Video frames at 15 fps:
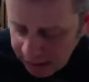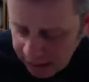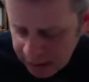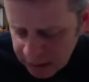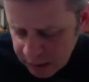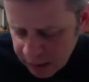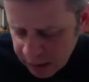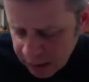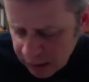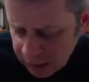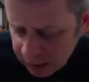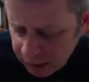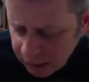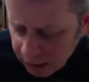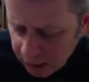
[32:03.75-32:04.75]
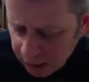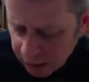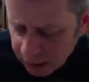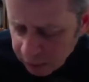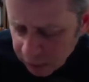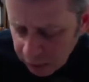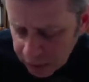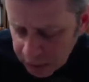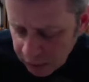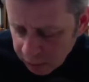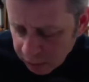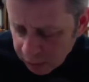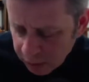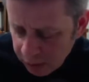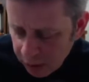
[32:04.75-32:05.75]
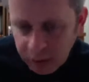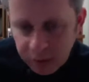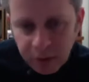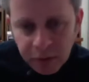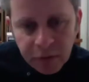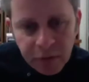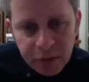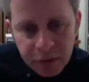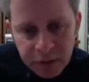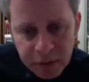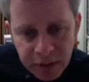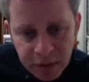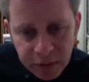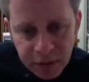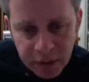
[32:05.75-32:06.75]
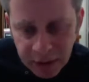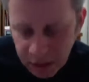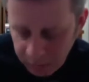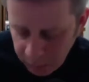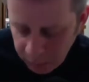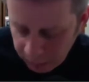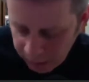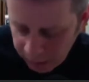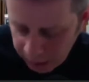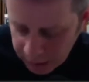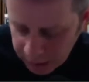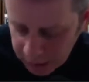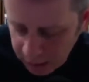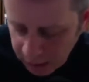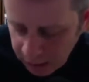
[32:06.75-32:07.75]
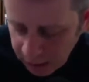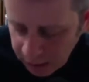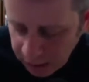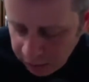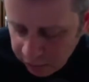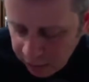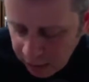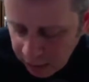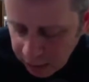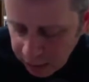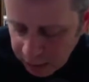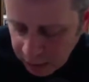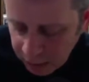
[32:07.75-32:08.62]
isn't it entirely plausible that those in the deep past developed,